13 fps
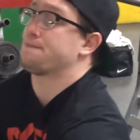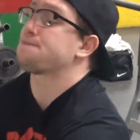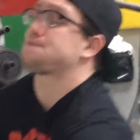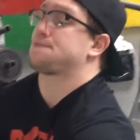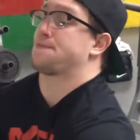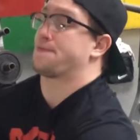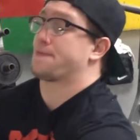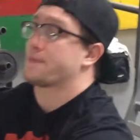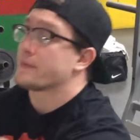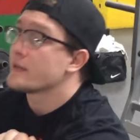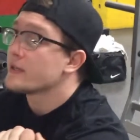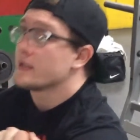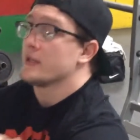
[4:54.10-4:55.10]
burned, and
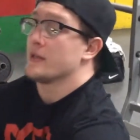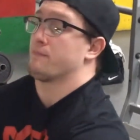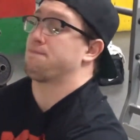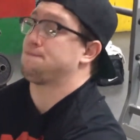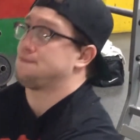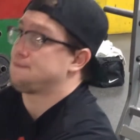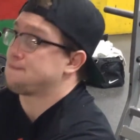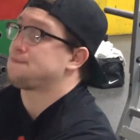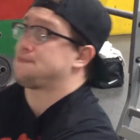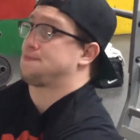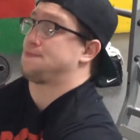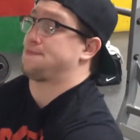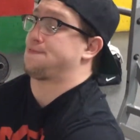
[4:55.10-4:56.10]
they still do
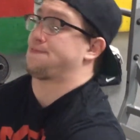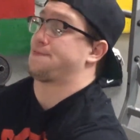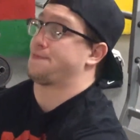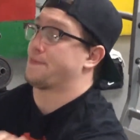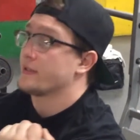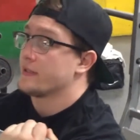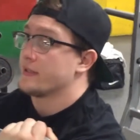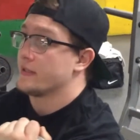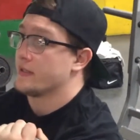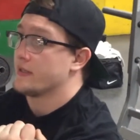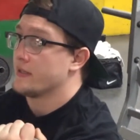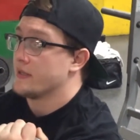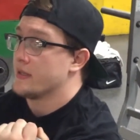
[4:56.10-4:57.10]
as I'm recording this
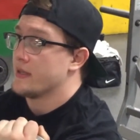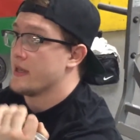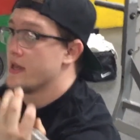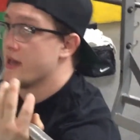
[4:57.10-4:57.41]
voiceover right